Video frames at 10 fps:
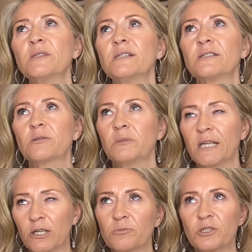system and
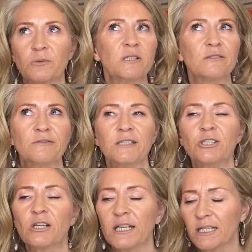helps you
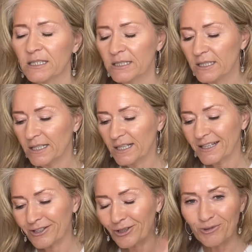individually.
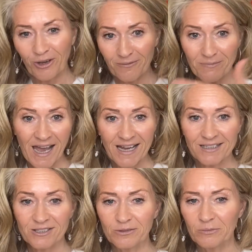And I'm going
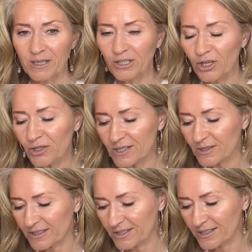back to my
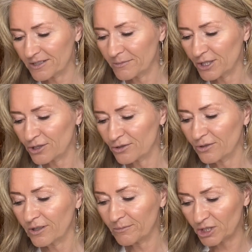notes just to make sure
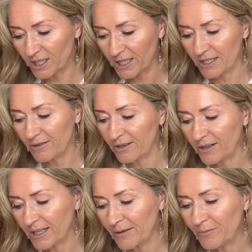that I'm checking
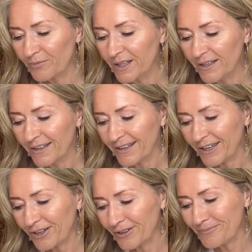in,
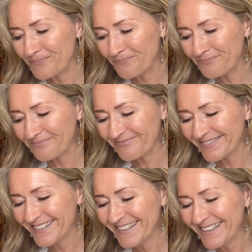that I am
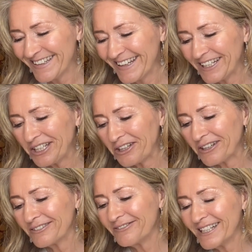
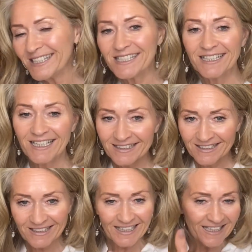reading
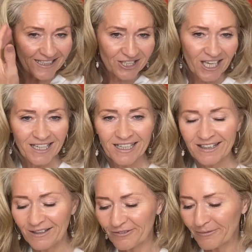and channeling
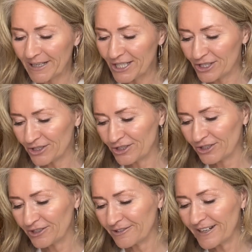the information to
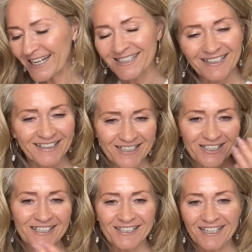correct. And they
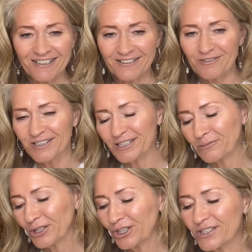just said, I've looked at
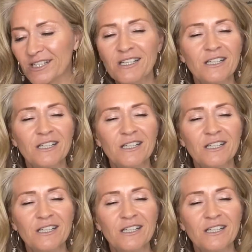my notes,